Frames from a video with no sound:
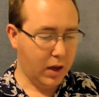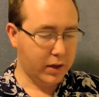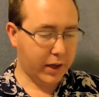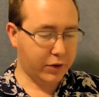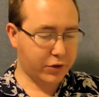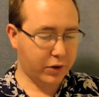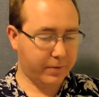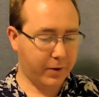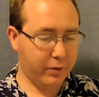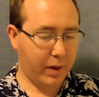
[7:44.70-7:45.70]
Can you show
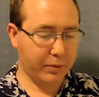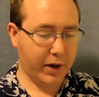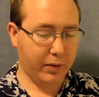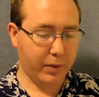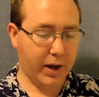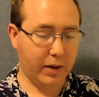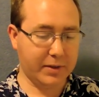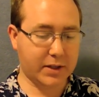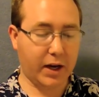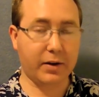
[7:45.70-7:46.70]
the phone memory and
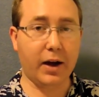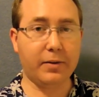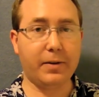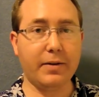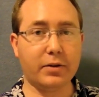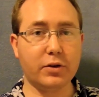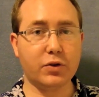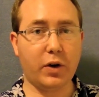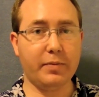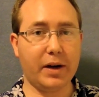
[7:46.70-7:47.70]
RAM? It's got
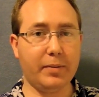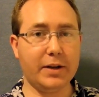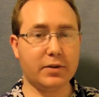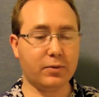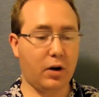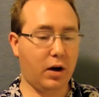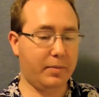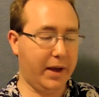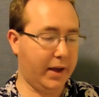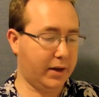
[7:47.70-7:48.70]
512 megabytes of
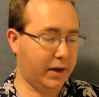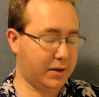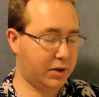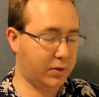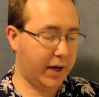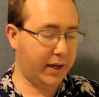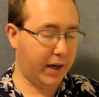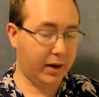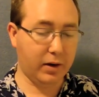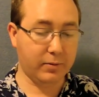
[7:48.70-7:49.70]
ROM and
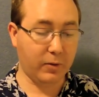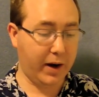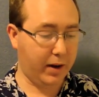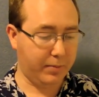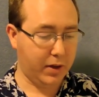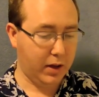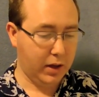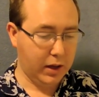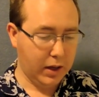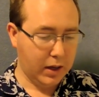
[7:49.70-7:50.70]
288 of RAM.
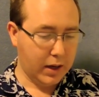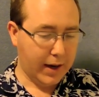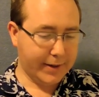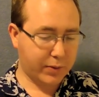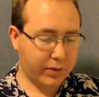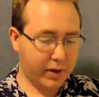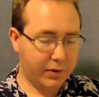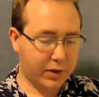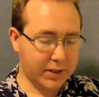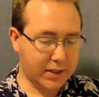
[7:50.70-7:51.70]
I was wondering if
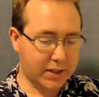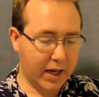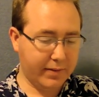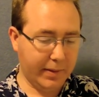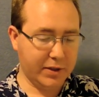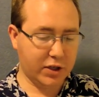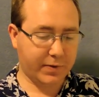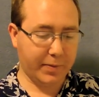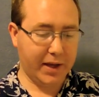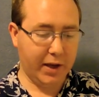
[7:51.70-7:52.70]
you can save images
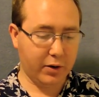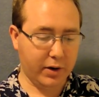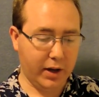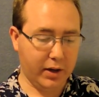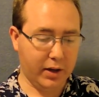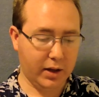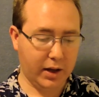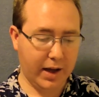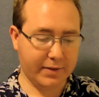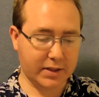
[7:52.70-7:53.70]
from the internet.
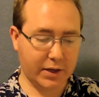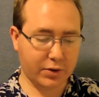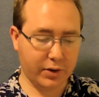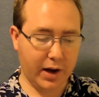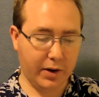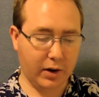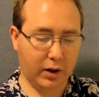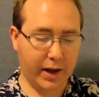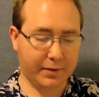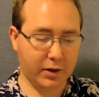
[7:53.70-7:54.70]
I have a Centro now and
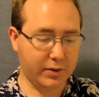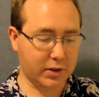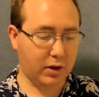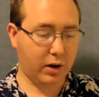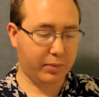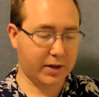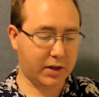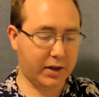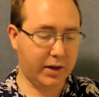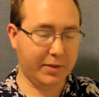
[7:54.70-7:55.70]
all I have to do is long press
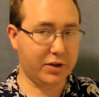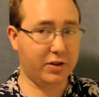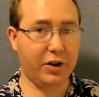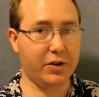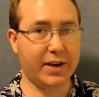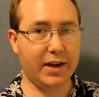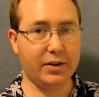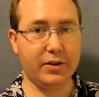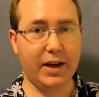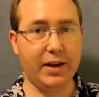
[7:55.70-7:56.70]
on an image. No, you can't
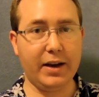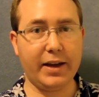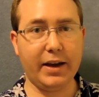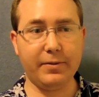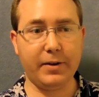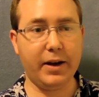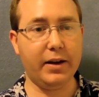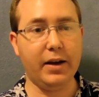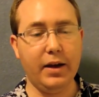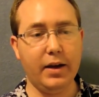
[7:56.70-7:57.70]
do that, and I can't
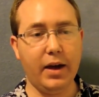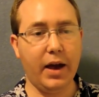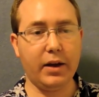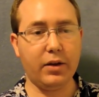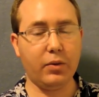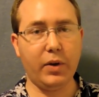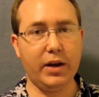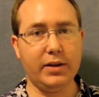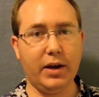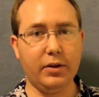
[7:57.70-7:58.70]
find any other way
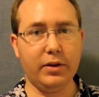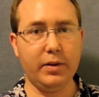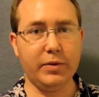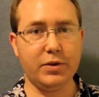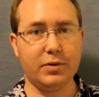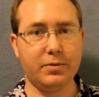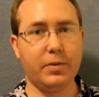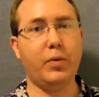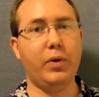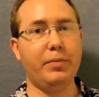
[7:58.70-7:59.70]
to download an image
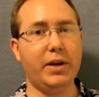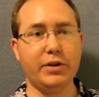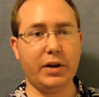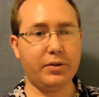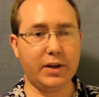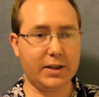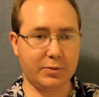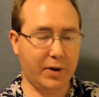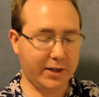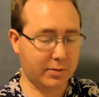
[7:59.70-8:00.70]
from a web page. I don't think
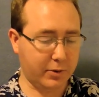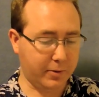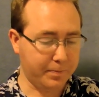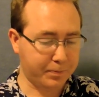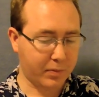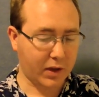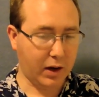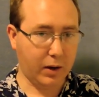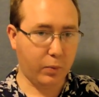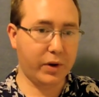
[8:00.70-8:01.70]
it's possible
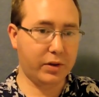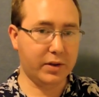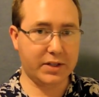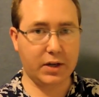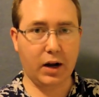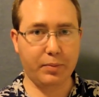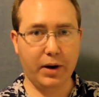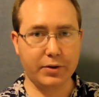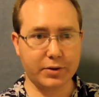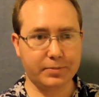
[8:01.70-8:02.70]
with the stock
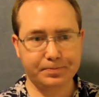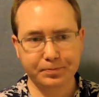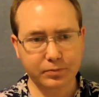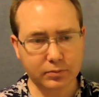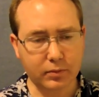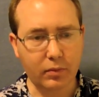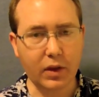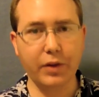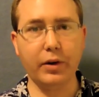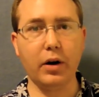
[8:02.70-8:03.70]
browser.
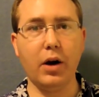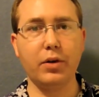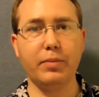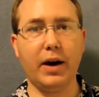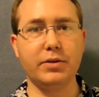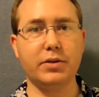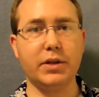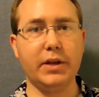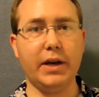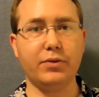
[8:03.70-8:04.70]
There are other browsers
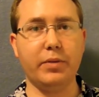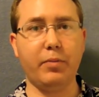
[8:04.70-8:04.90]
in the Android